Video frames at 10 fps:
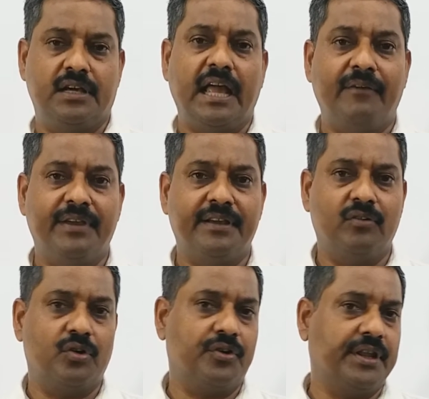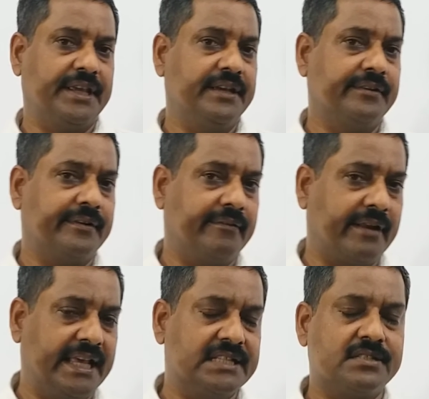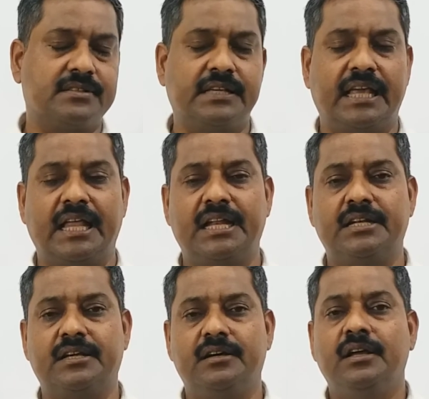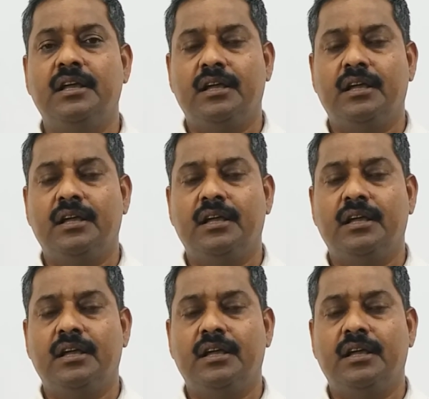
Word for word: having or taking rest and uh,